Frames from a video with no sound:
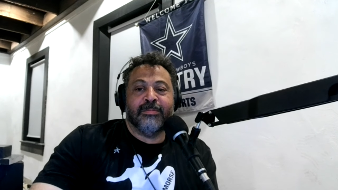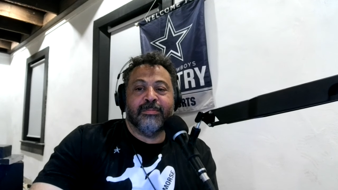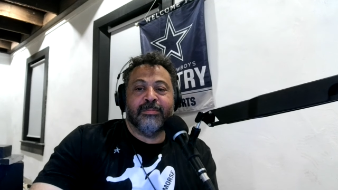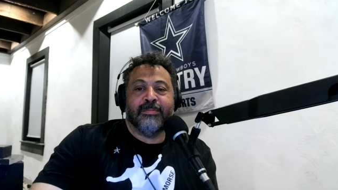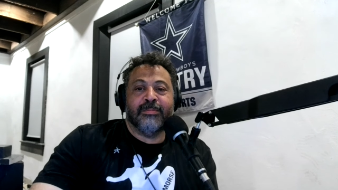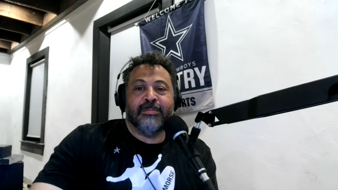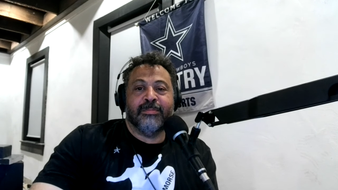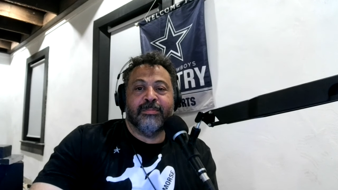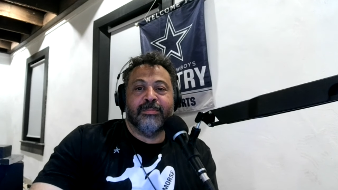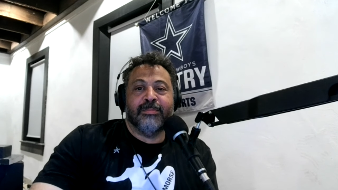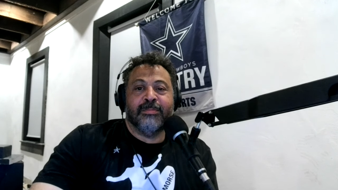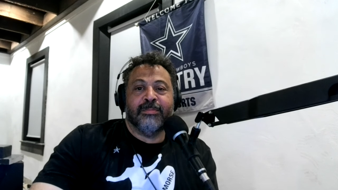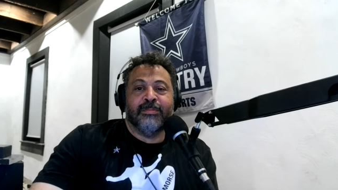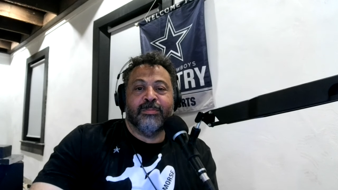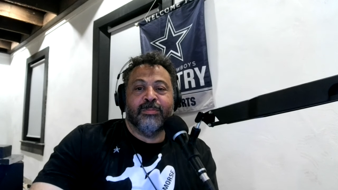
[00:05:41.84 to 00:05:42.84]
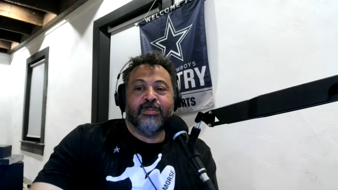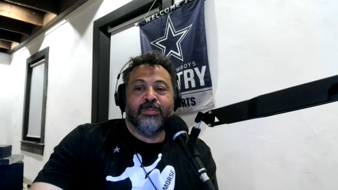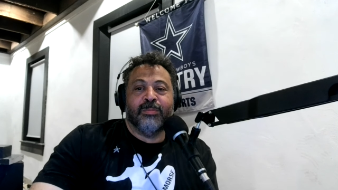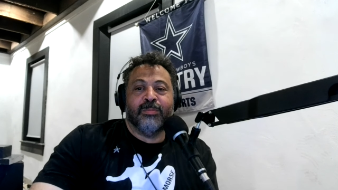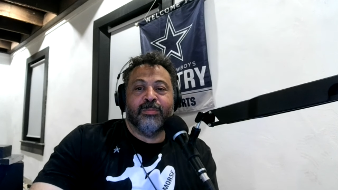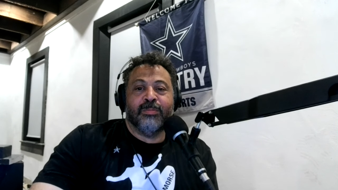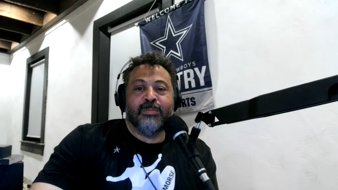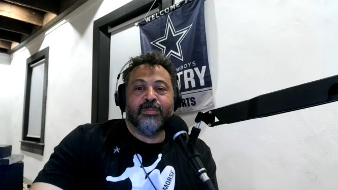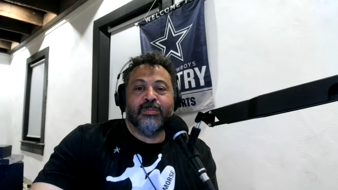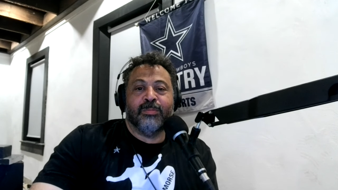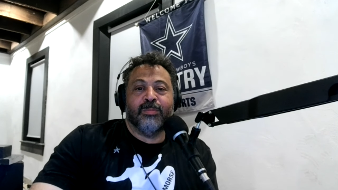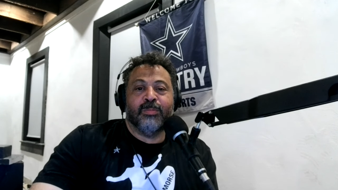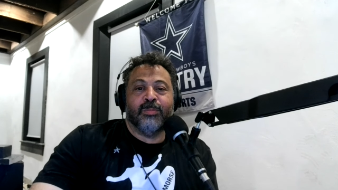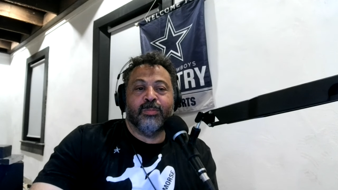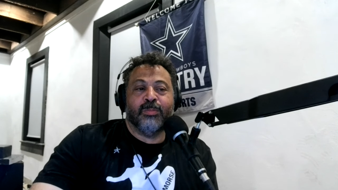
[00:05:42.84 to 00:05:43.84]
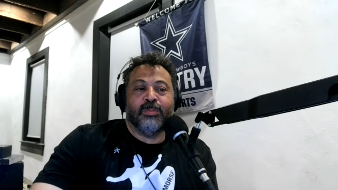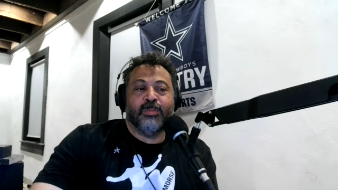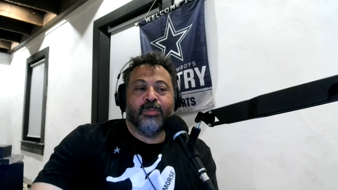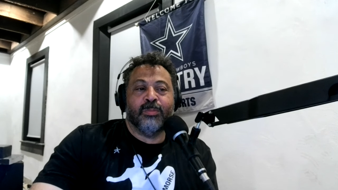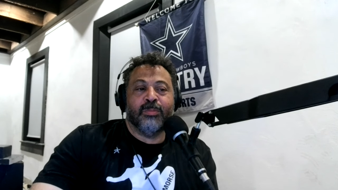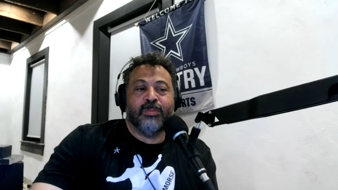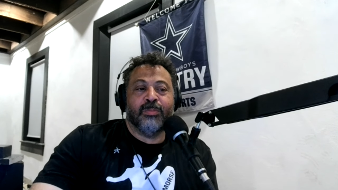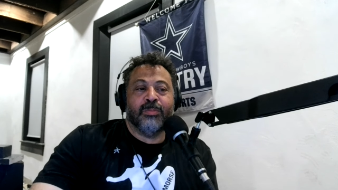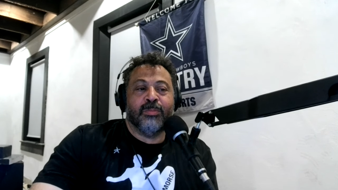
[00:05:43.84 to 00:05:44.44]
No one is speaking in this clip.